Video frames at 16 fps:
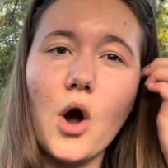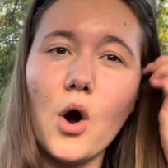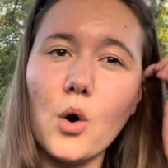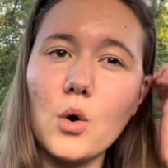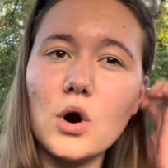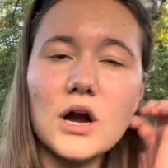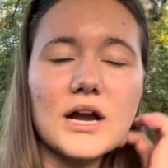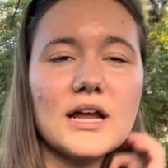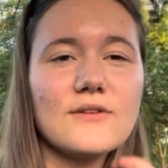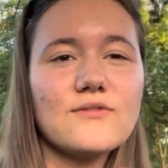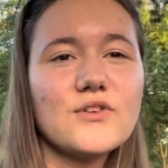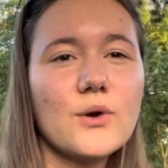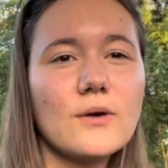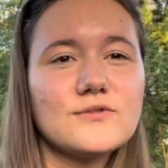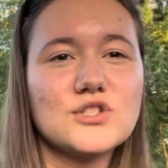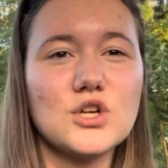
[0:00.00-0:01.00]
Or if
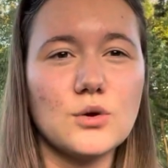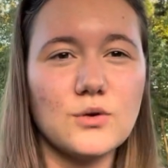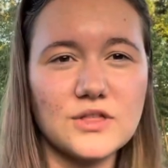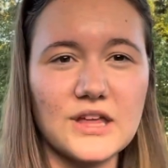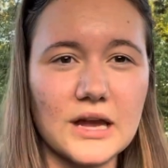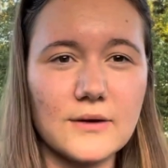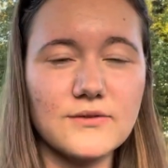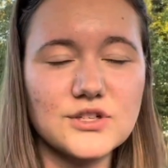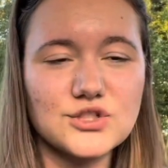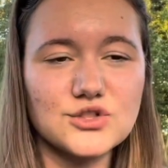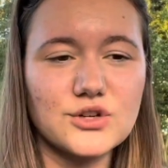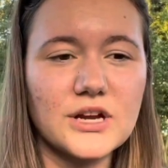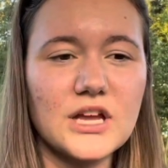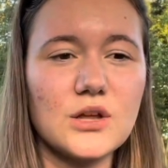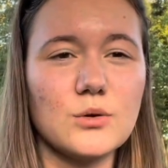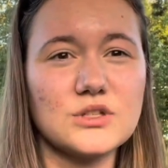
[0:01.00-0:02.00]
you have too thick of a
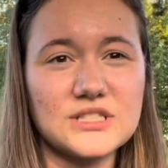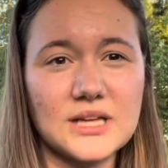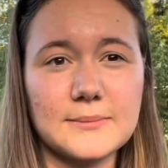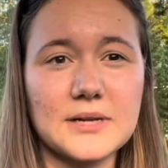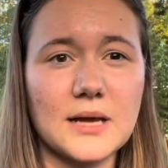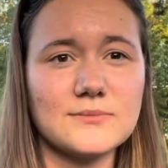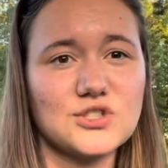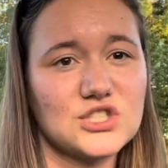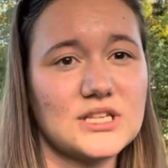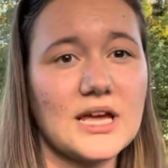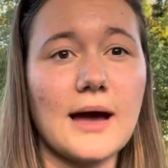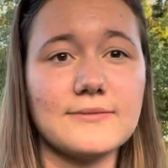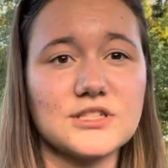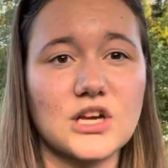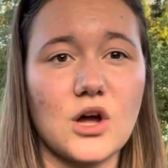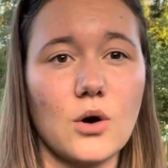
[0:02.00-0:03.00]
tree, you sometimes just
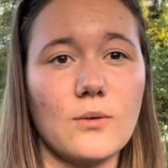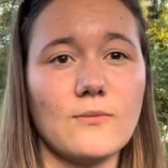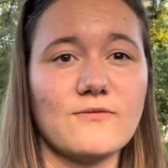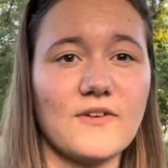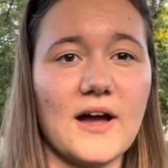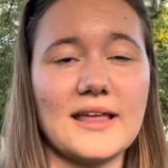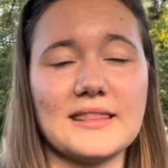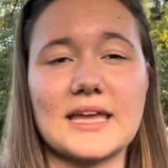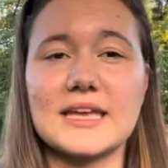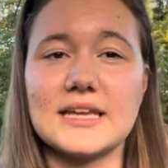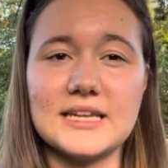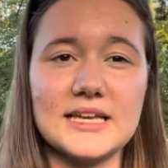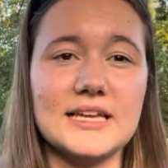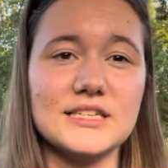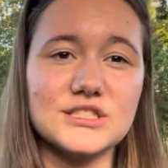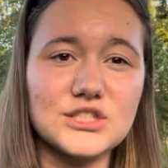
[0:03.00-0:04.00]
have to go and find like an
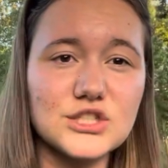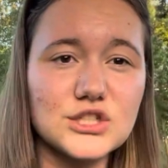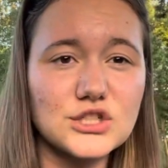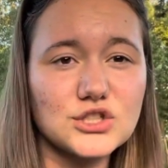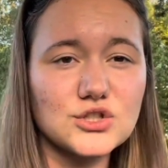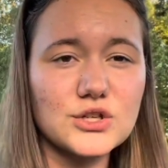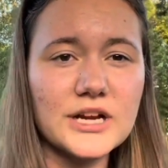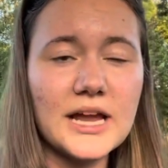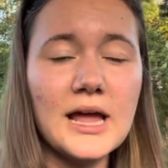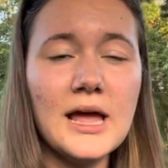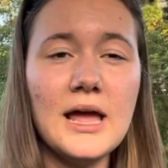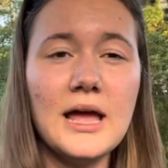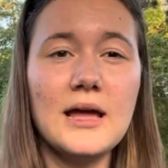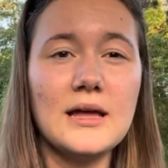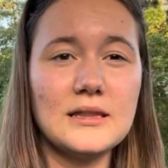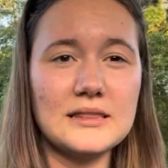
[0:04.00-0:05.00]
easier tree
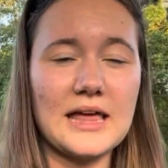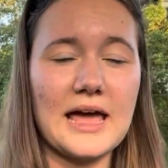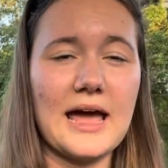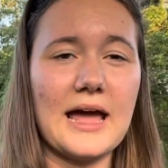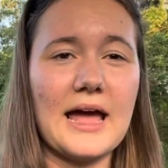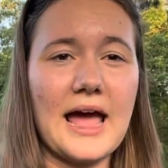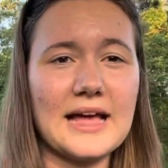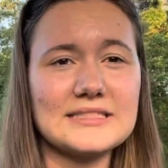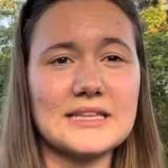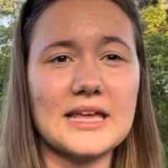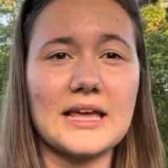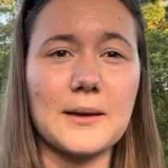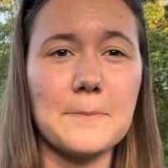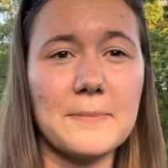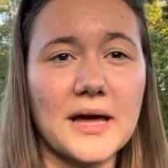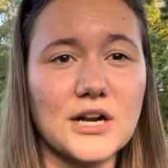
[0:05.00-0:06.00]
that has like
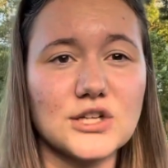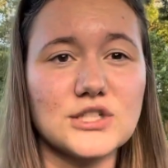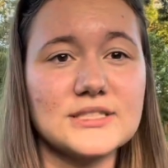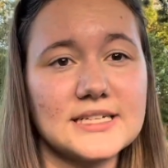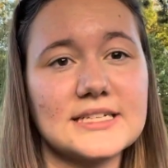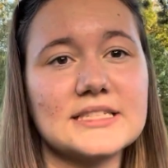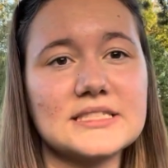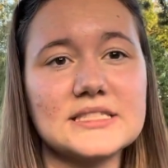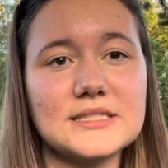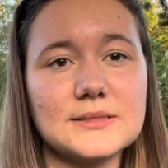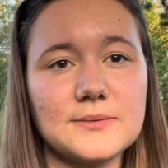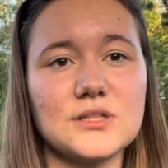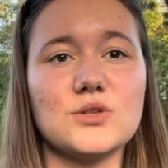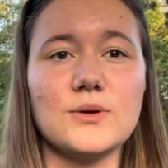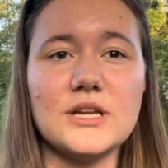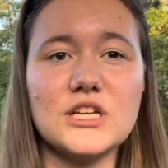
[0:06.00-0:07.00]
a better distance
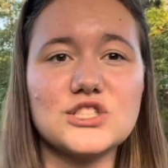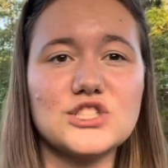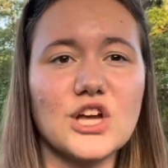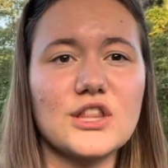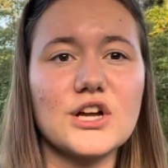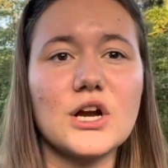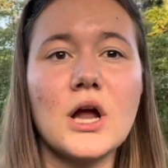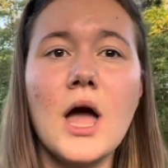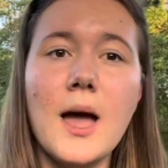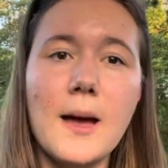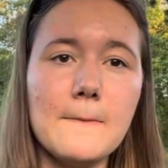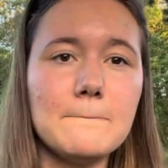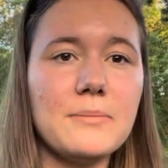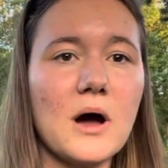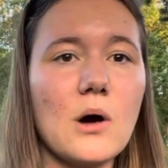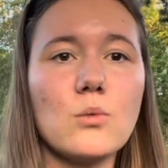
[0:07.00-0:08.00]
between each other.
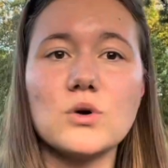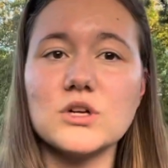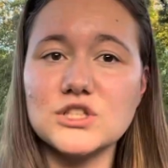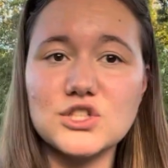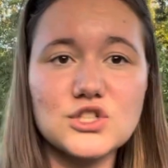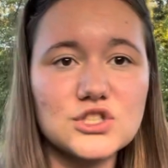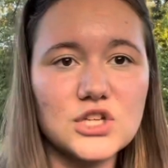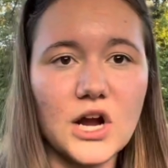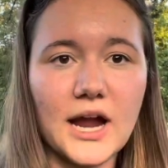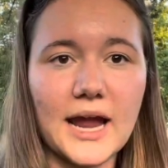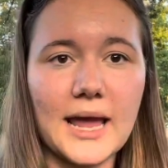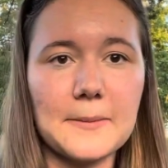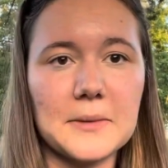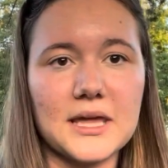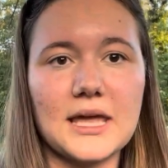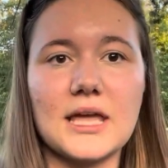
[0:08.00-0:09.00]
But once you start
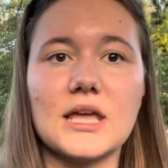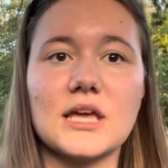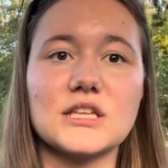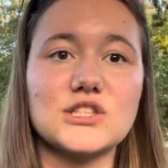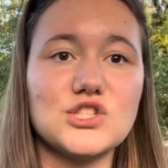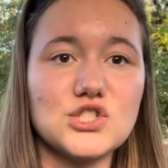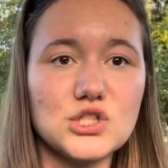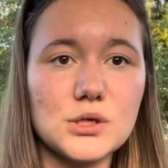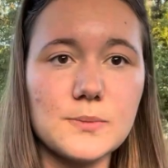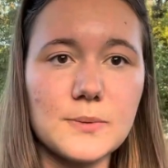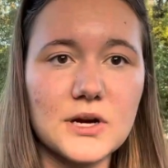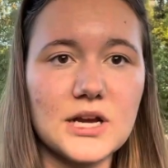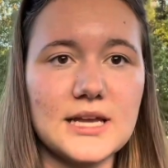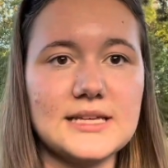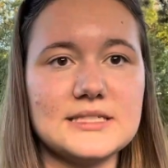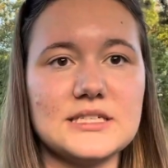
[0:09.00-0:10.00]
hammocking, it's super
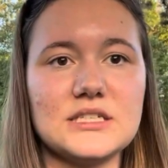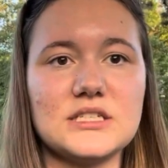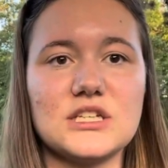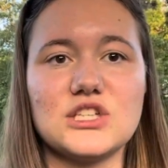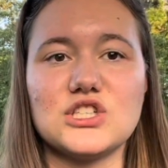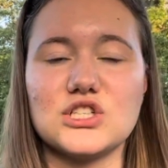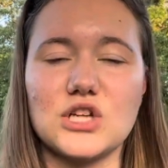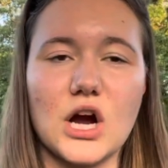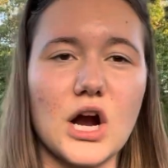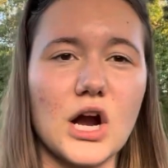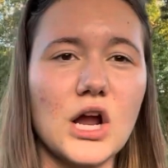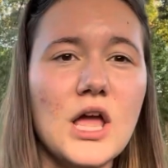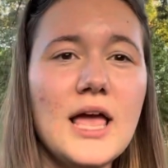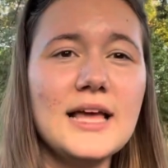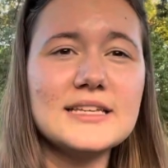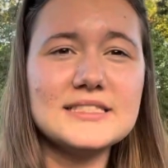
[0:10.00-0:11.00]
easy to start
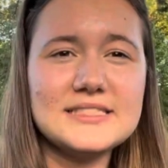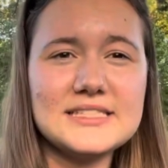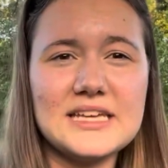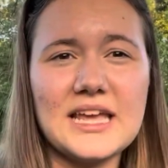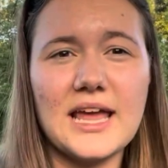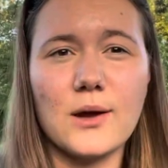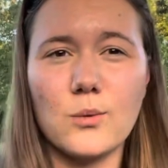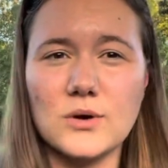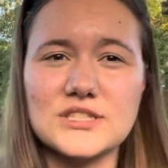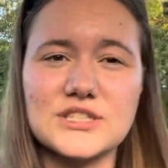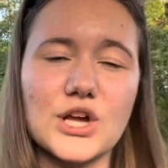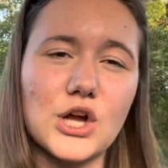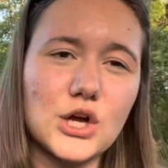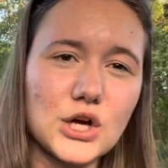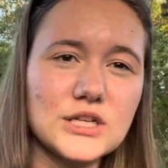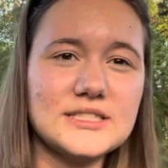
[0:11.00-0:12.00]
seeing what's a
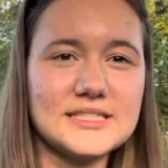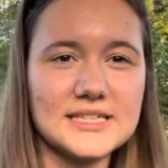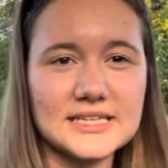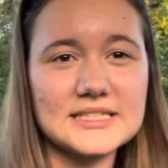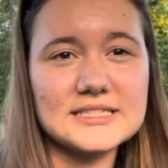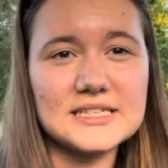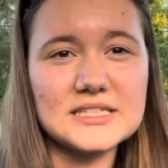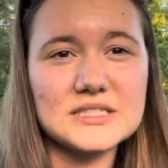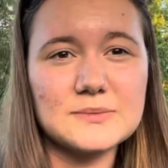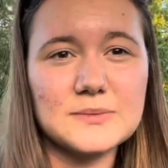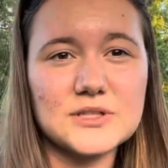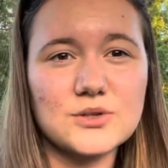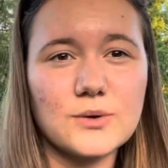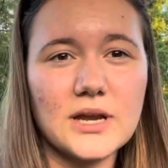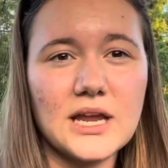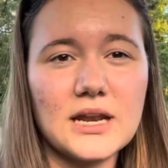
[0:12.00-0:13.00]
good distance
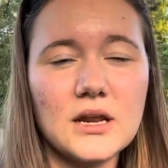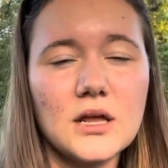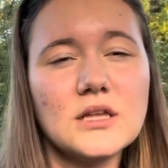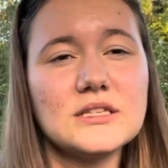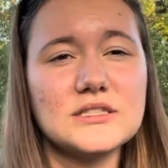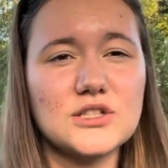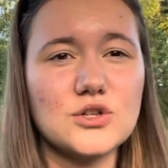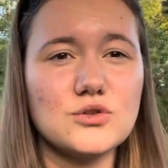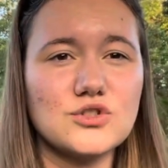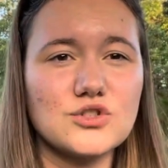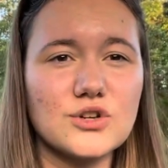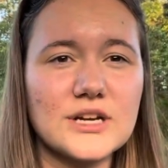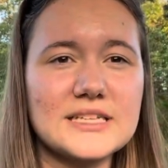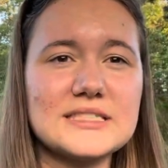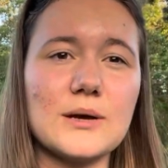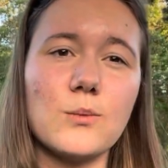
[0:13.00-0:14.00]
between two
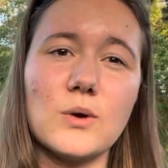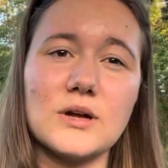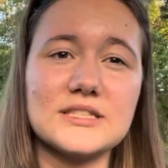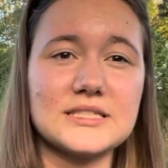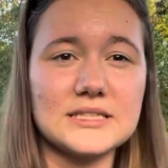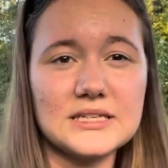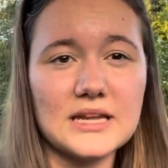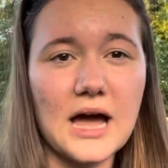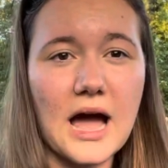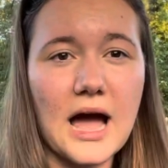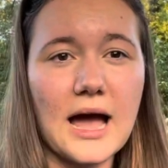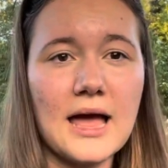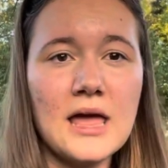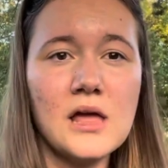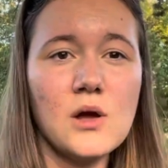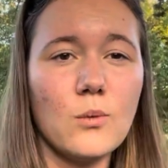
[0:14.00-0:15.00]
trees and what's
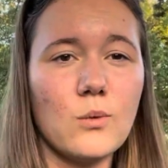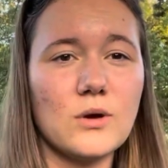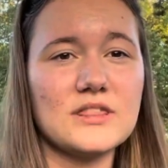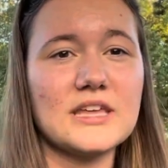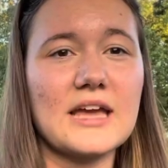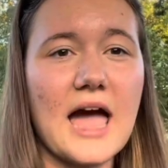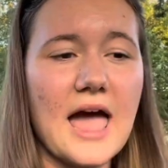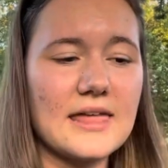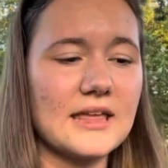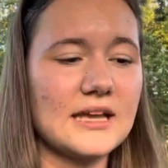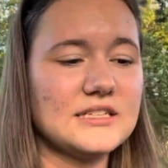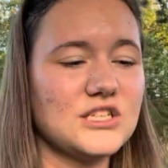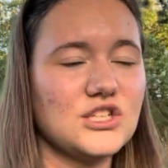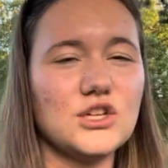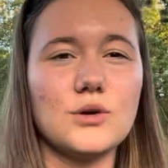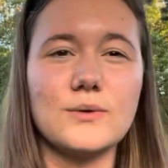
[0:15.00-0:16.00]
not. One thing I like
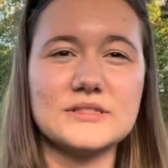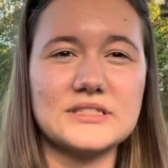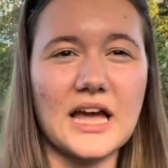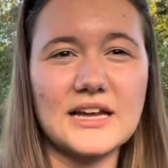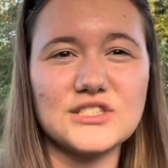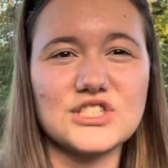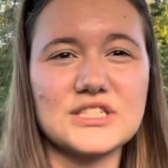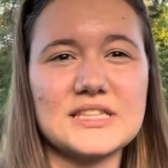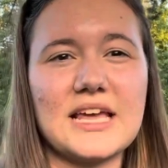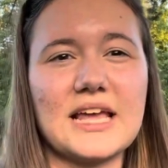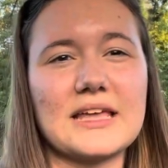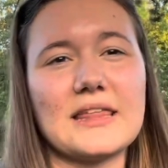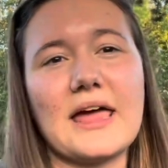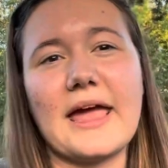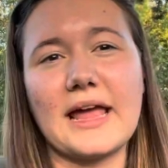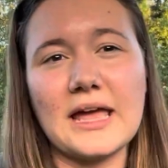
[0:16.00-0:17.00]
to do is I just think
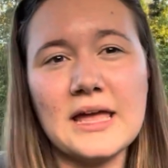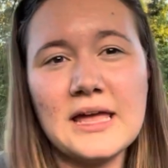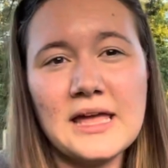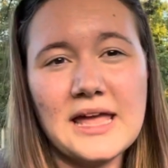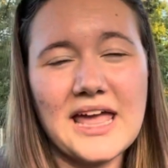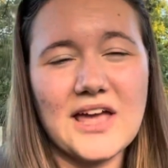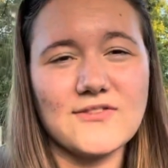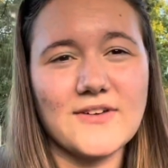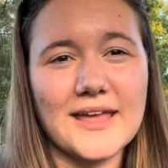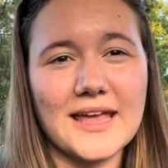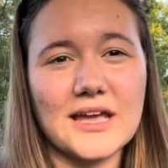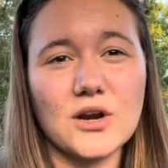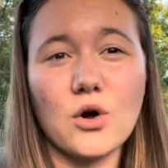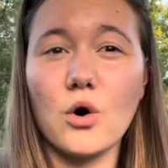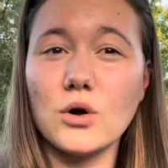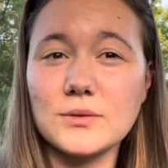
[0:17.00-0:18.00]
like if it
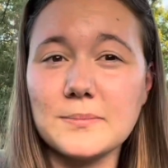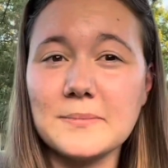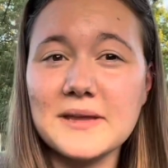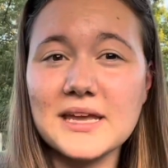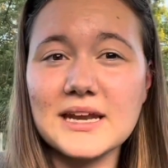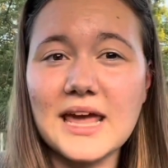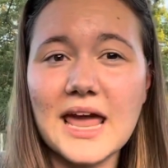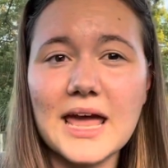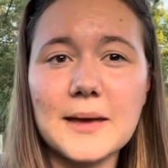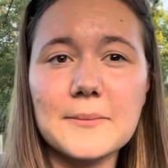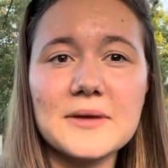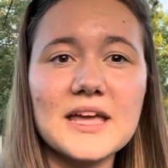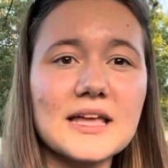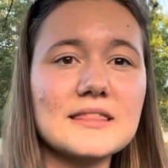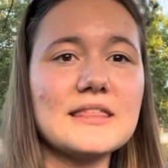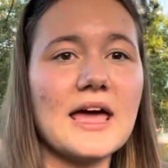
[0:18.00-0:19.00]
can hold me in a
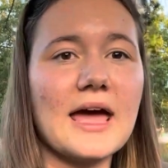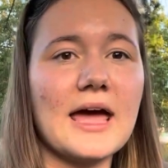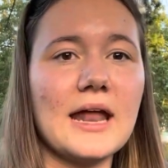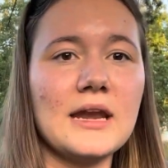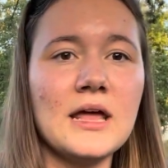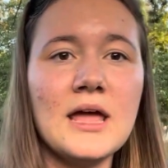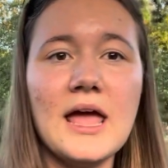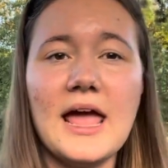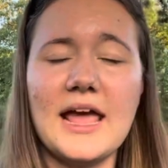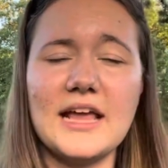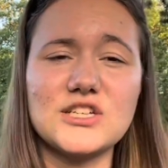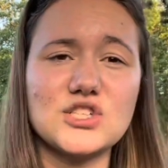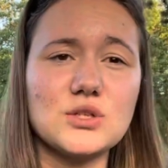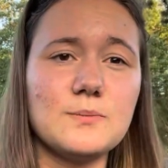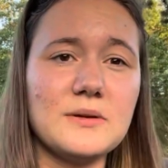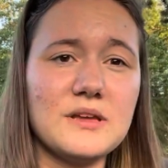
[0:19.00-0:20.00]
hammock, then it
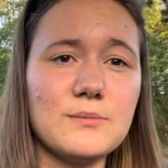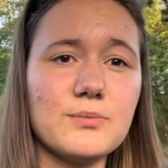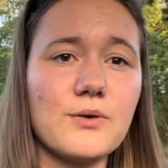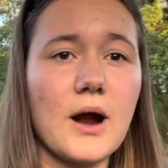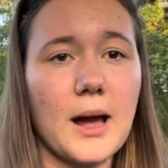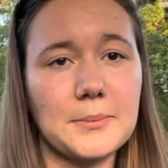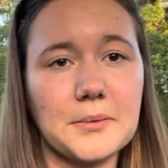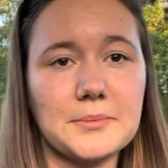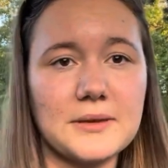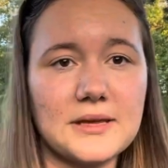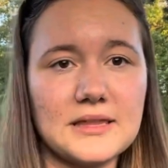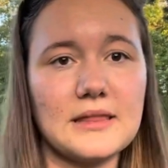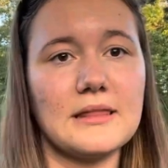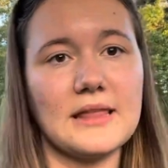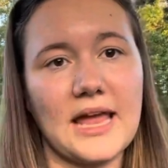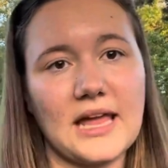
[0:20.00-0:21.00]
should be probably
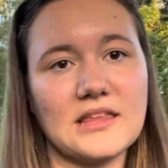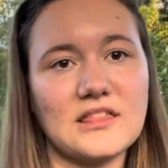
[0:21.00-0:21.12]
the length